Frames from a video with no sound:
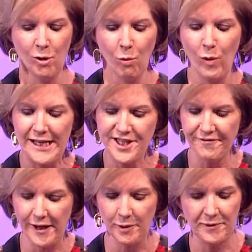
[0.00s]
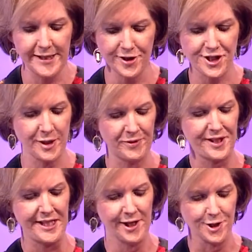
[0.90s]
We develop leadership
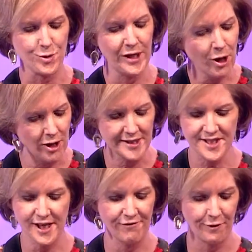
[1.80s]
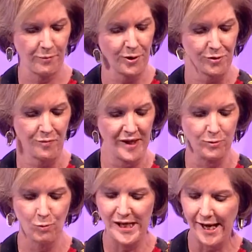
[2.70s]
skills. We call it self-improvement.
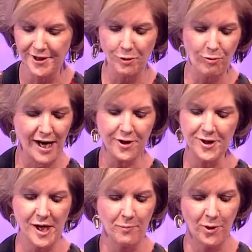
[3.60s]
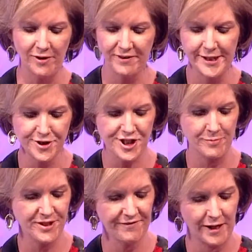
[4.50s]
We held a record number of leadership
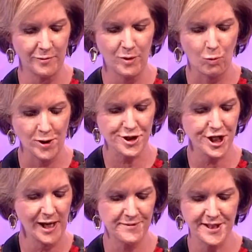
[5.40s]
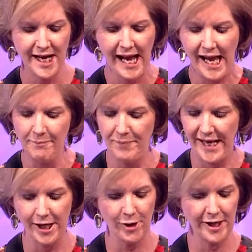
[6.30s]
development workshops at Bay
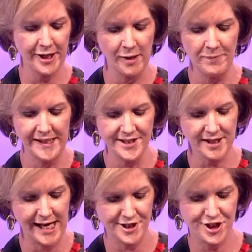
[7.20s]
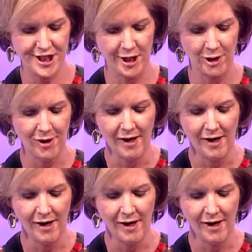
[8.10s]
Area companies last year.